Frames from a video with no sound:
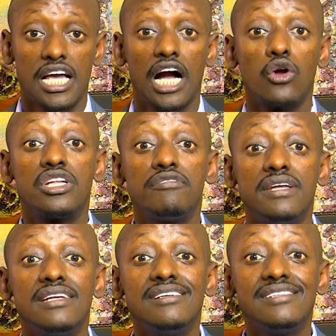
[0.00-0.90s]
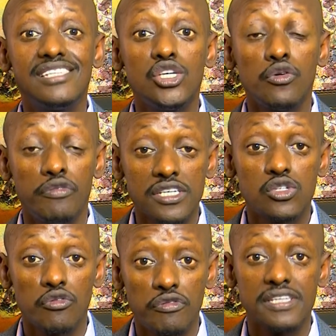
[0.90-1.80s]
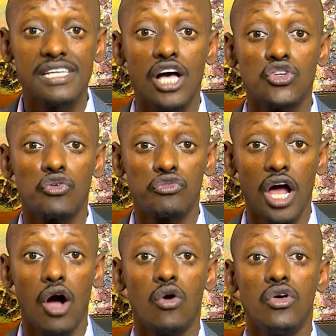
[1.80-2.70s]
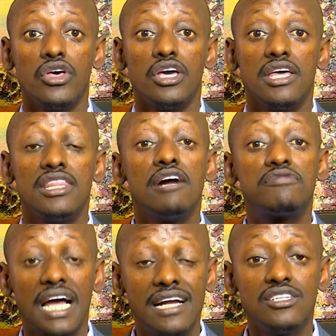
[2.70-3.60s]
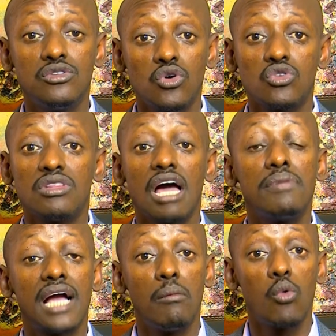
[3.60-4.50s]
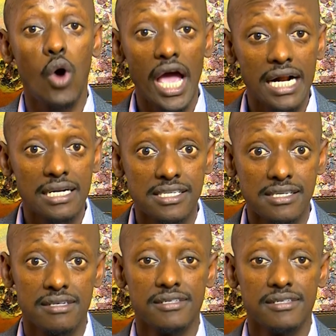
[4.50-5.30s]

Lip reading: Cannot even see you face to face as of now. They have become wild.